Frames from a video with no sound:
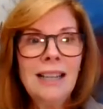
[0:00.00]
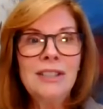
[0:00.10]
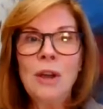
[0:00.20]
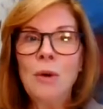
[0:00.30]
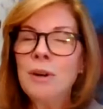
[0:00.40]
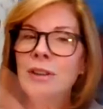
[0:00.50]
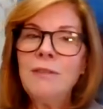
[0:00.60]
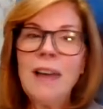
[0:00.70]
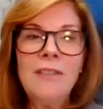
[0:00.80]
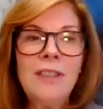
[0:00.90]
So, what are the
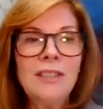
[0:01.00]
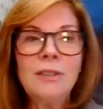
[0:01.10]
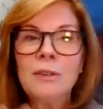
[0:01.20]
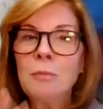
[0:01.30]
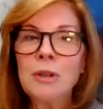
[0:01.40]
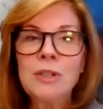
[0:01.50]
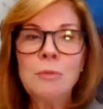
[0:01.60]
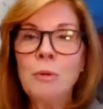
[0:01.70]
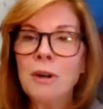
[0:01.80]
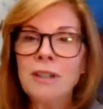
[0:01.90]
five things that are most
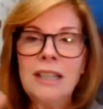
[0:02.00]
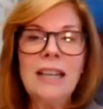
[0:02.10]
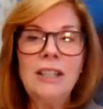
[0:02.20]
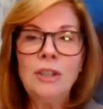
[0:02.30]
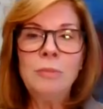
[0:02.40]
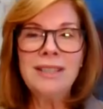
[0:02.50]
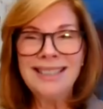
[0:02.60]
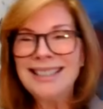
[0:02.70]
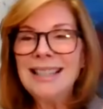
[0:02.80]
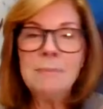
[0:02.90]
important to getting new
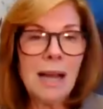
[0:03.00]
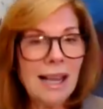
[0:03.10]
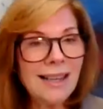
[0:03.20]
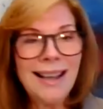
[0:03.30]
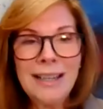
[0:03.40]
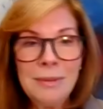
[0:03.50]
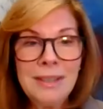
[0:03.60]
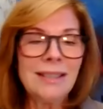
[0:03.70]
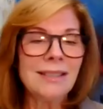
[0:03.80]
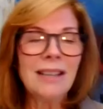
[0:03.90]
business in my kind of
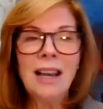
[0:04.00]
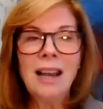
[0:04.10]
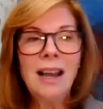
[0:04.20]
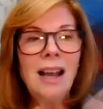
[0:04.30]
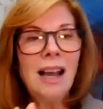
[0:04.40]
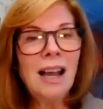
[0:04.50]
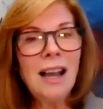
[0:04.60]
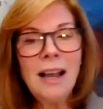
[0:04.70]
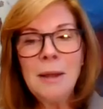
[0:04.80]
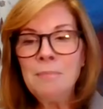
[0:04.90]
business?
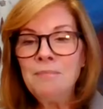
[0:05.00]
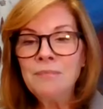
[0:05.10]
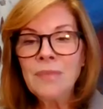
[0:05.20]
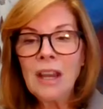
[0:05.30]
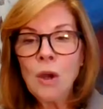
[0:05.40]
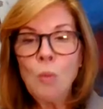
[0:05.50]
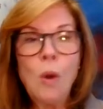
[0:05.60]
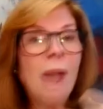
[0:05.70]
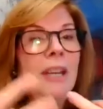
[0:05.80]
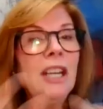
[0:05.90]
Um,
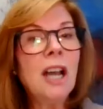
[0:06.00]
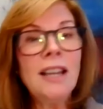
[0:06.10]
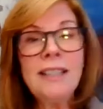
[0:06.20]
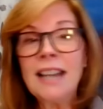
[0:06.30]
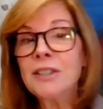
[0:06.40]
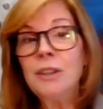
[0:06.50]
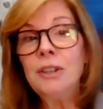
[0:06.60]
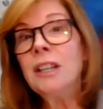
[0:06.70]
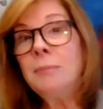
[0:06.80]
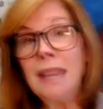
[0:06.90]
how many contacts are you
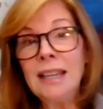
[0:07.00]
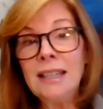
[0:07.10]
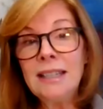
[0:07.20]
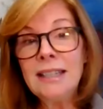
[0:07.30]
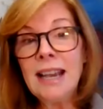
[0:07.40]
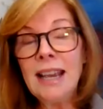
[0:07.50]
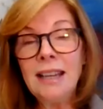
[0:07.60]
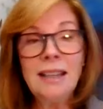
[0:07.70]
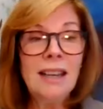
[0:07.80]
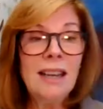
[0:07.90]
going to make in a day?